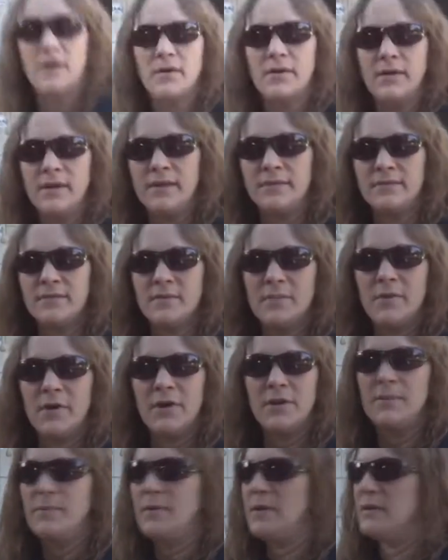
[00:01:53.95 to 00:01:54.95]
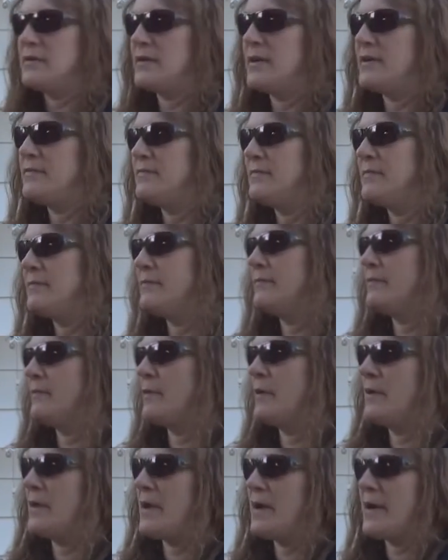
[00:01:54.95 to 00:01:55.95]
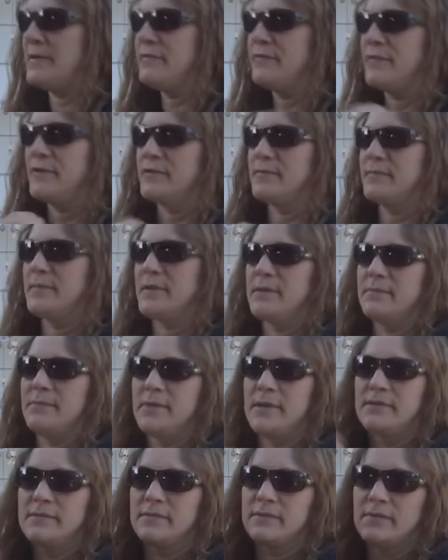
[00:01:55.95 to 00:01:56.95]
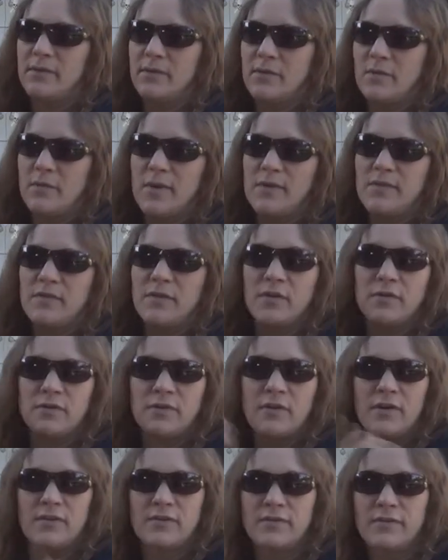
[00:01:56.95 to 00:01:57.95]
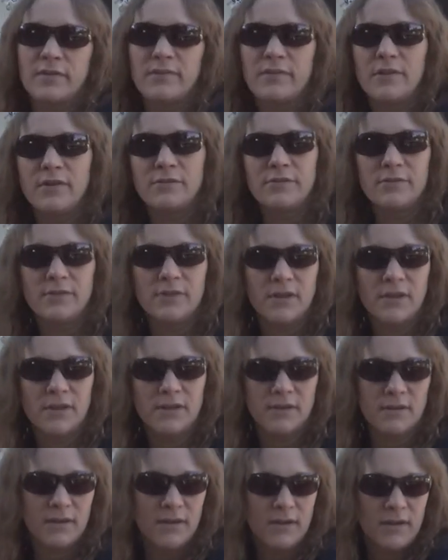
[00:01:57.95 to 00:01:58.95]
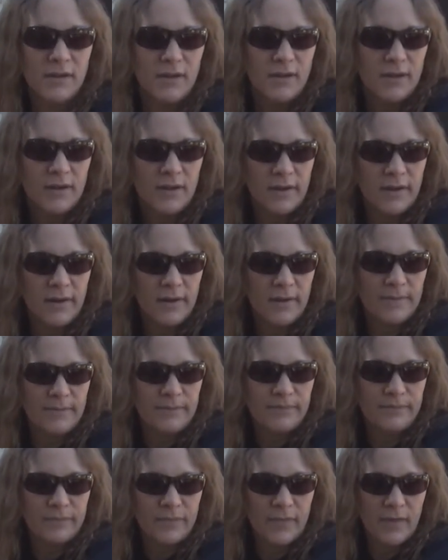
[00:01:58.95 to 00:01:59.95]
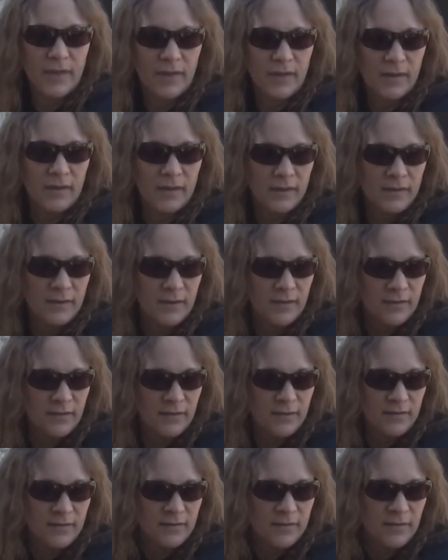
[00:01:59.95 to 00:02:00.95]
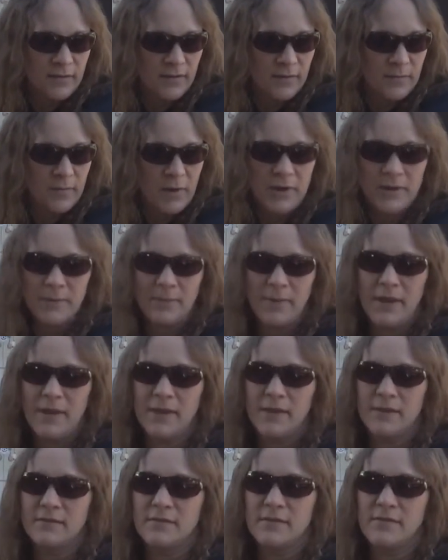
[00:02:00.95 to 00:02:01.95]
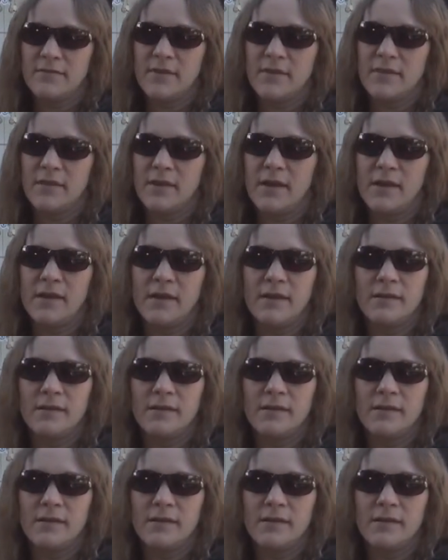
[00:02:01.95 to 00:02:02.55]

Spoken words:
Oh, he's a body painter. Well, I first met him at West Coast Haunters Convention, and he does body painting and stuff like that.